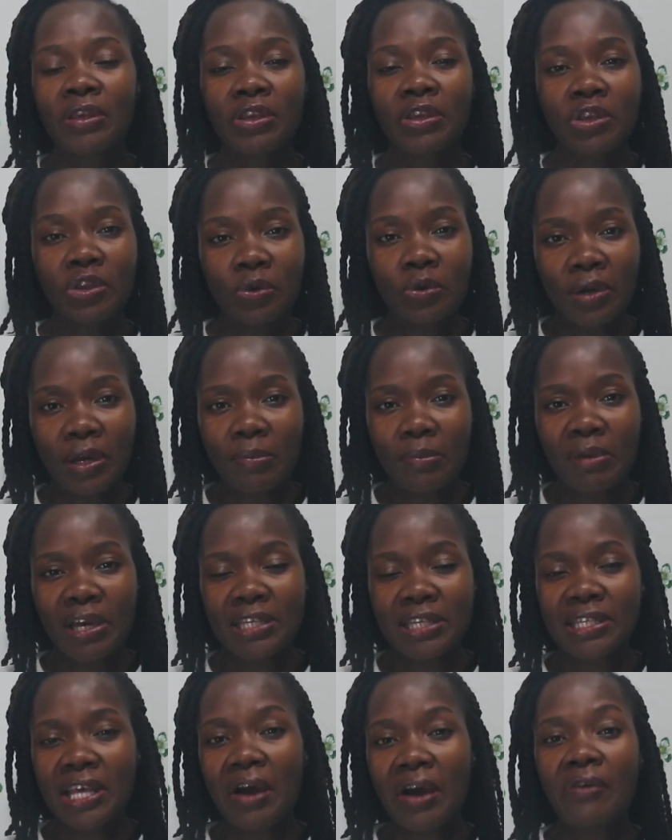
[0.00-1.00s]

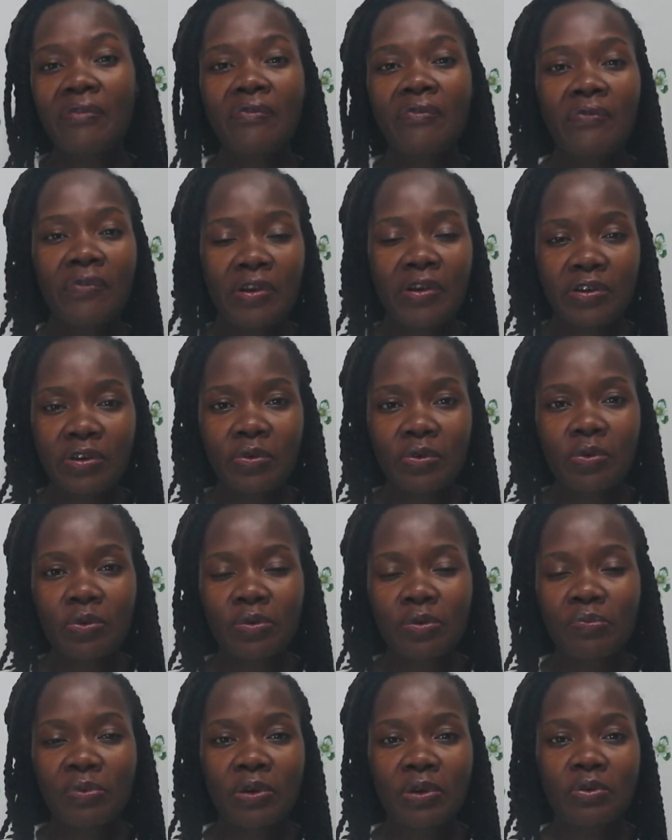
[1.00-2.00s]
Cucumbers are very
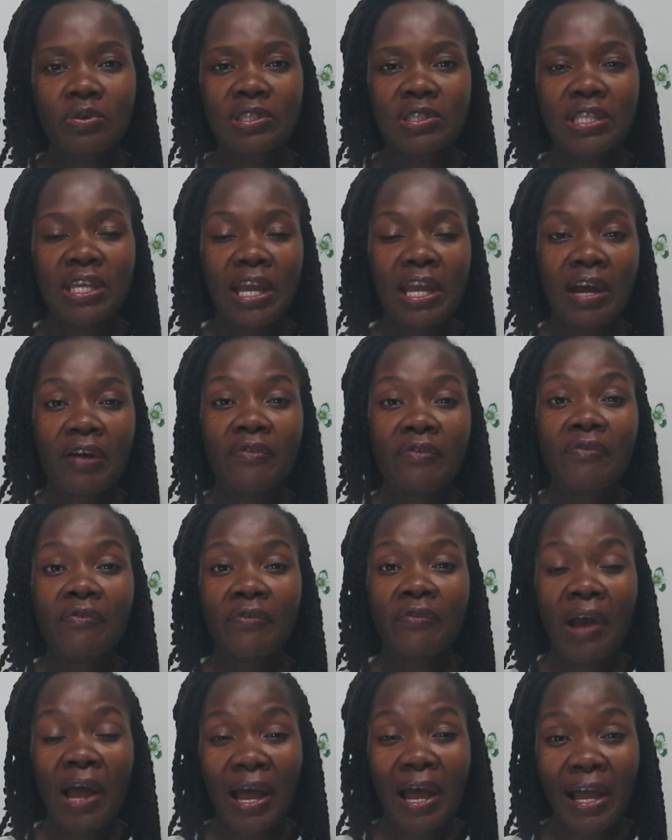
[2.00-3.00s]
good because they have
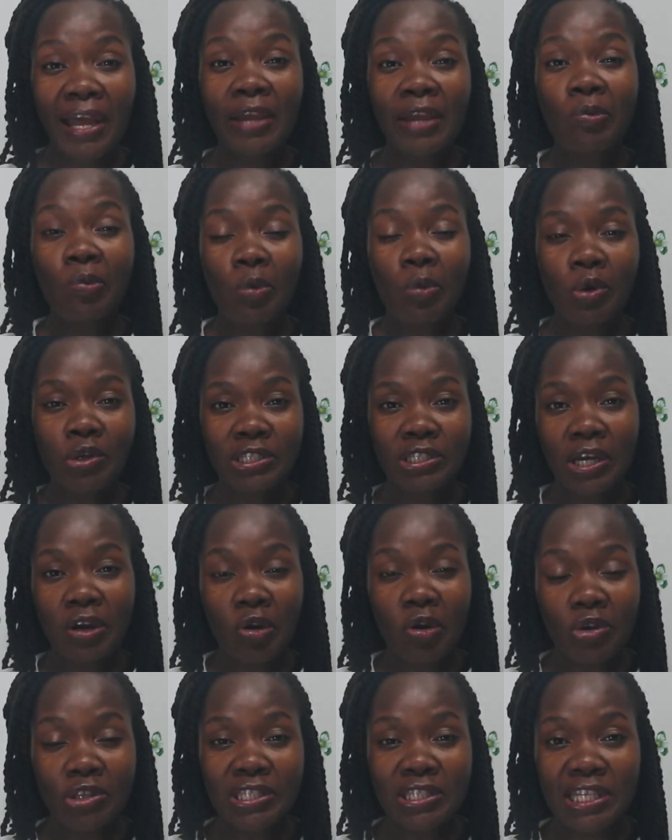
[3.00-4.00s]
high water
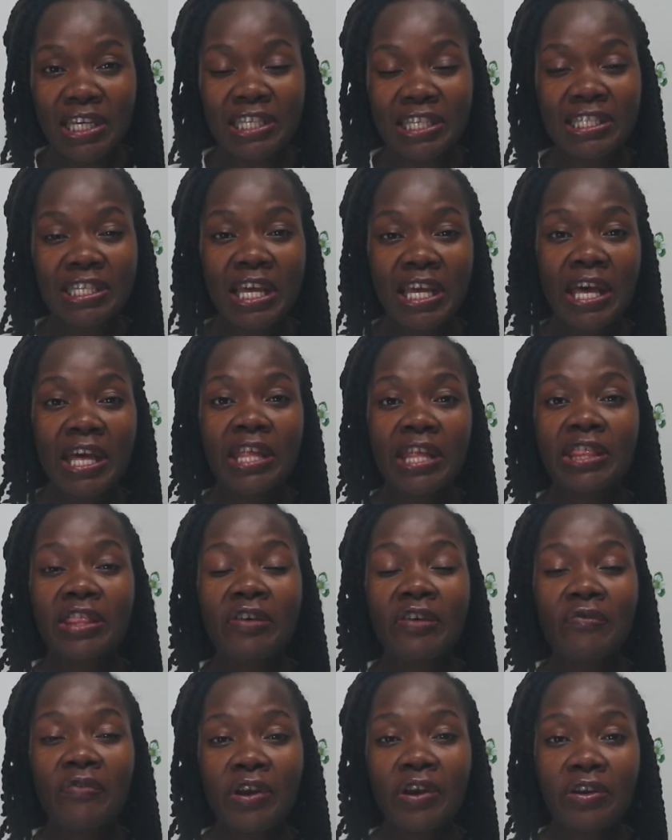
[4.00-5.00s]
content.
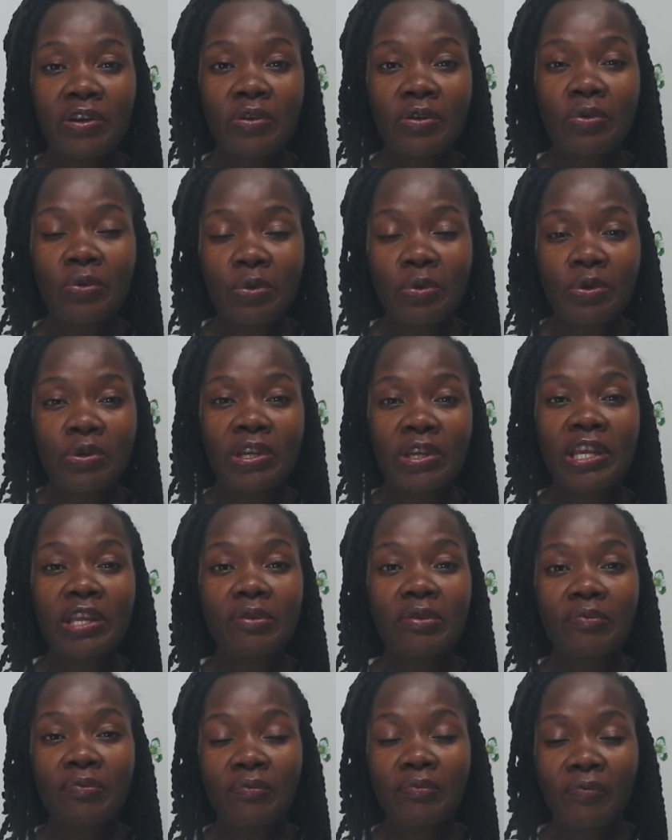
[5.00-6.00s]
They're very good
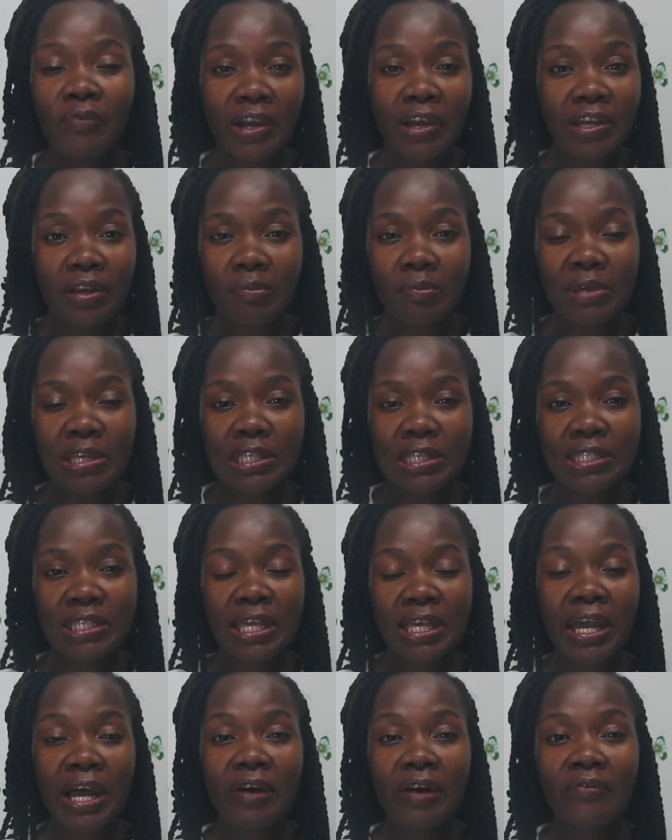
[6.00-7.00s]
in vitamins.
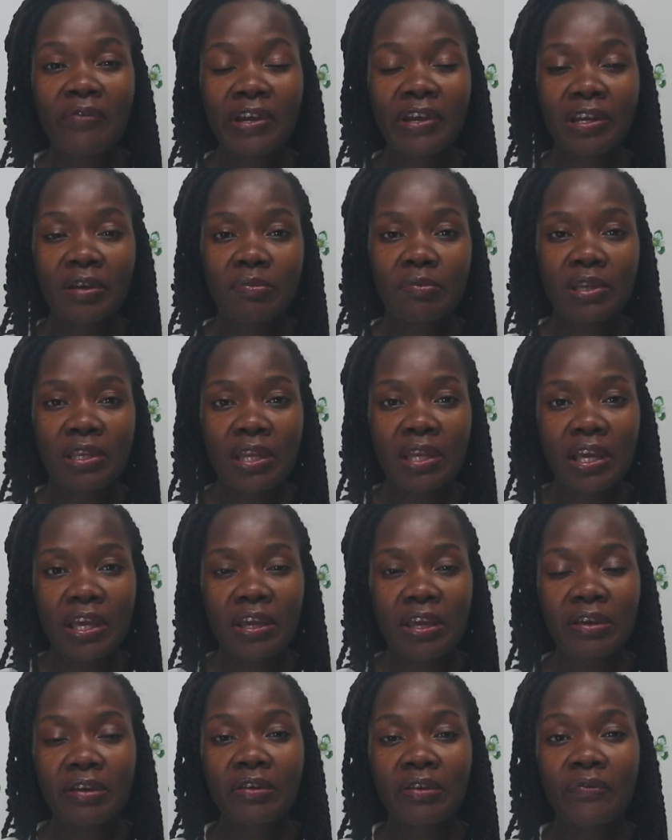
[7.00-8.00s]
They have vitamin
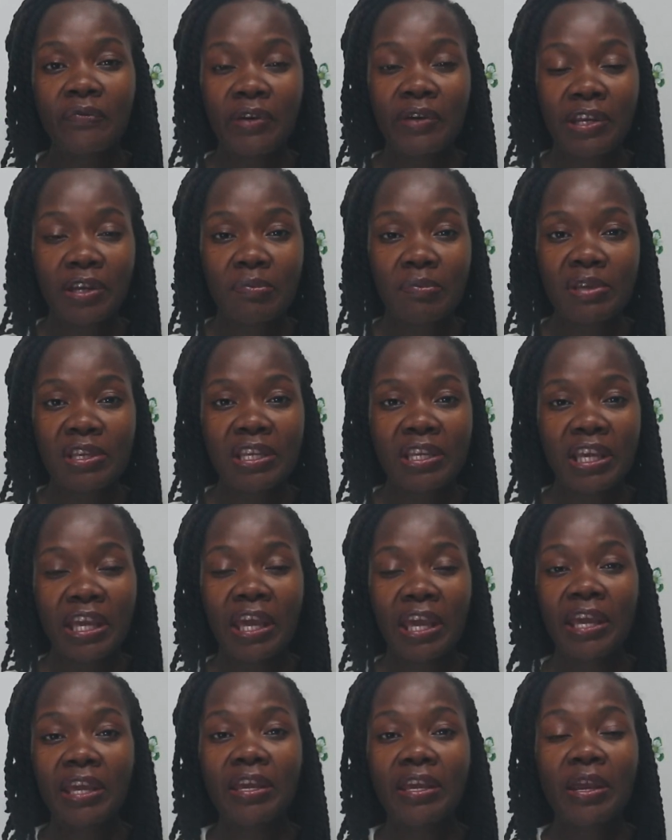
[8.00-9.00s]
A, vitamin
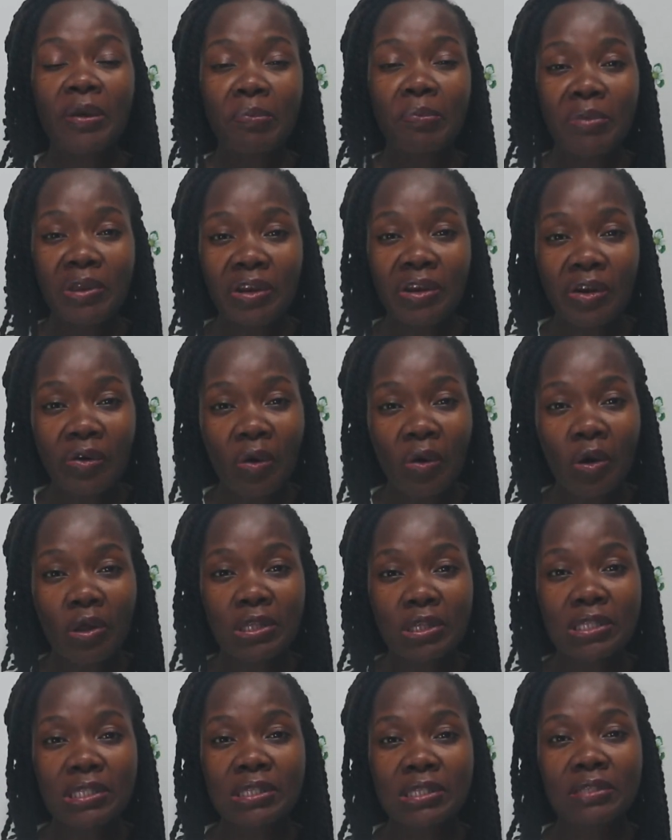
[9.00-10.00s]
K,
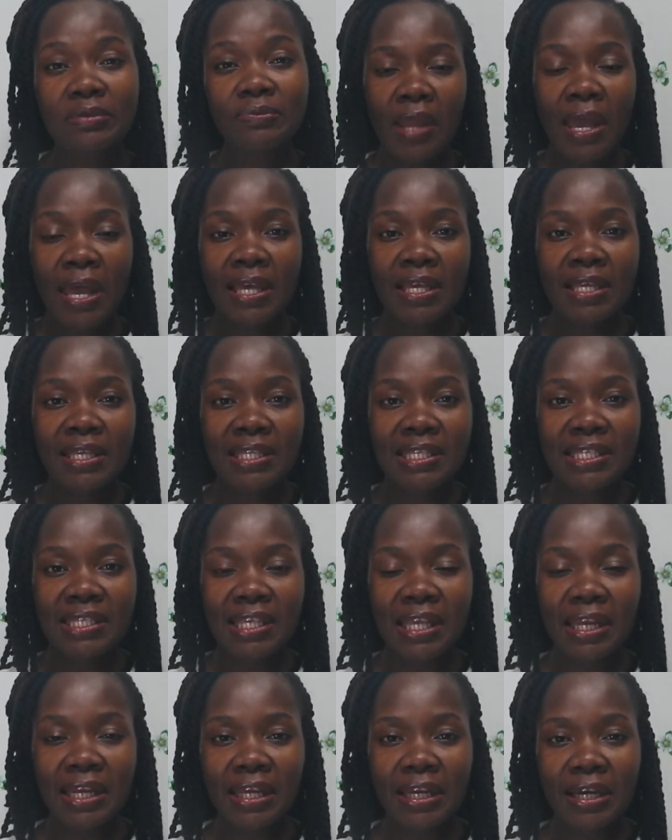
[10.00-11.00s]
minerals,
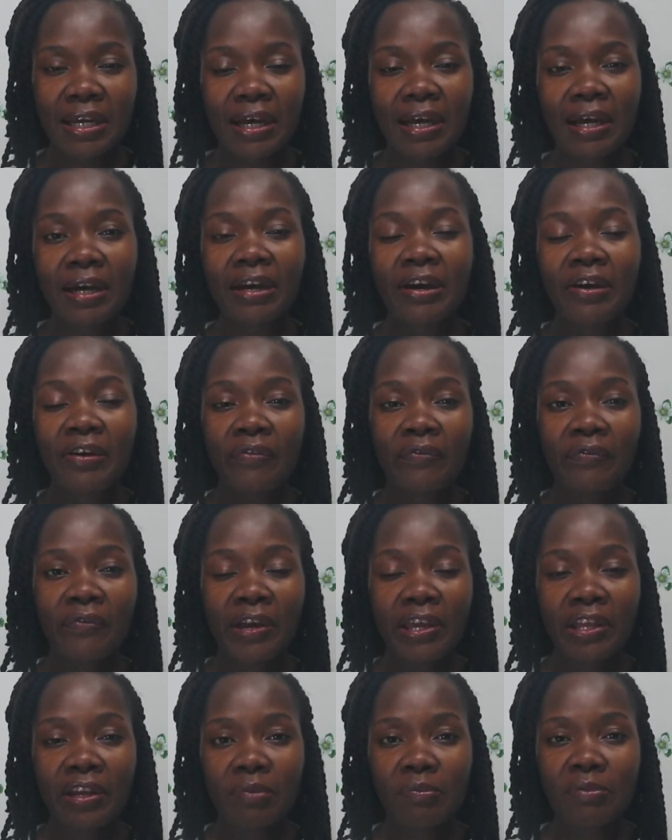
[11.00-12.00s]
silica,
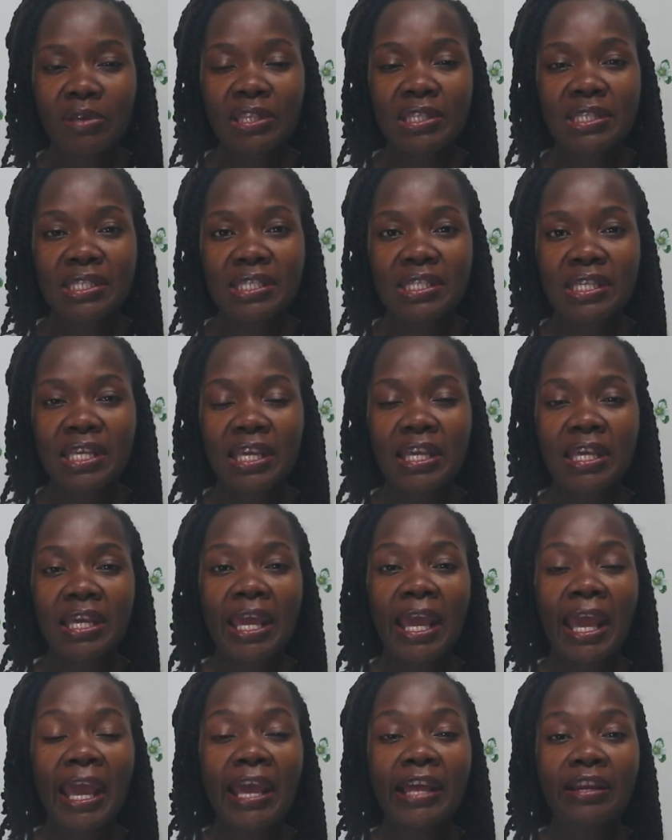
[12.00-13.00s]
vitamin
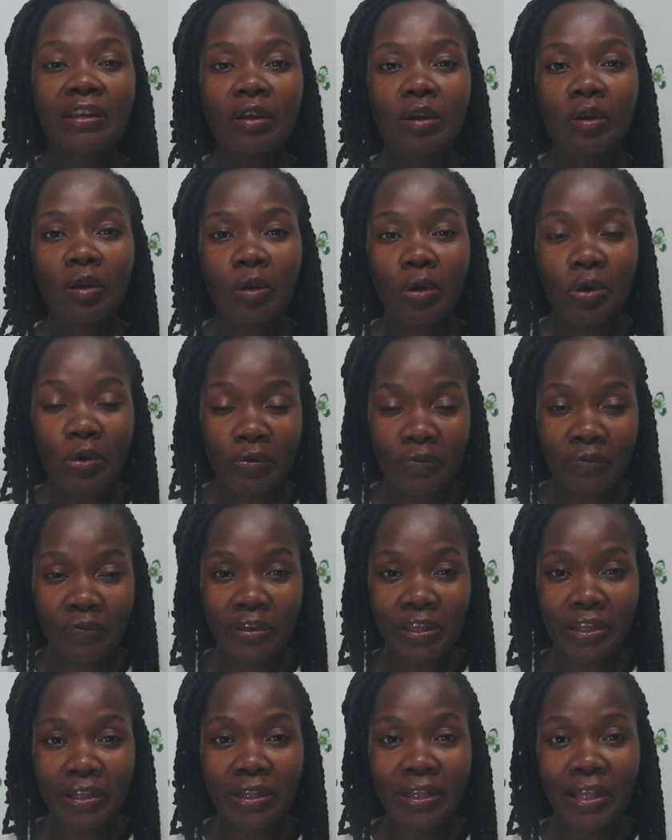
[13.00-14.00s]
C, and
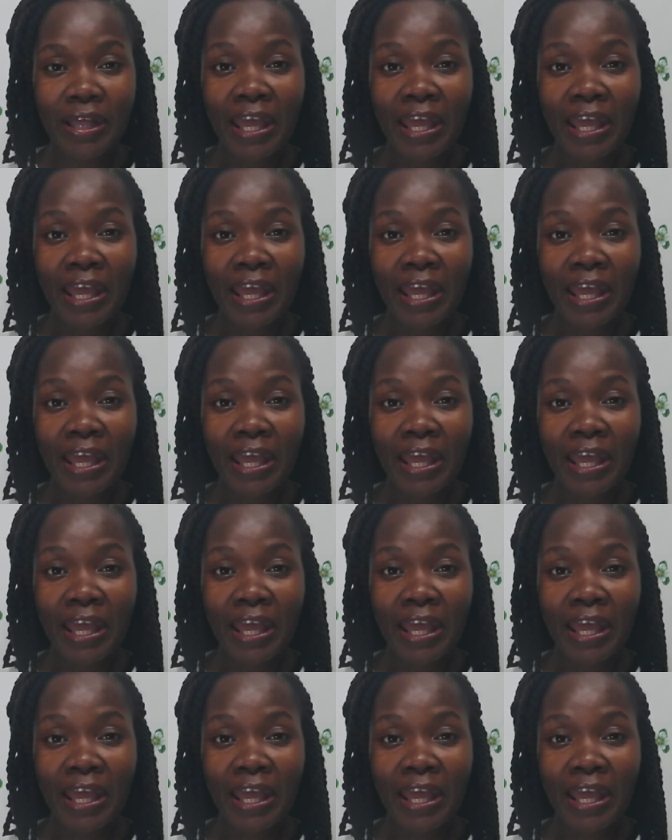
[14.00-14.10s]
chlorophyll.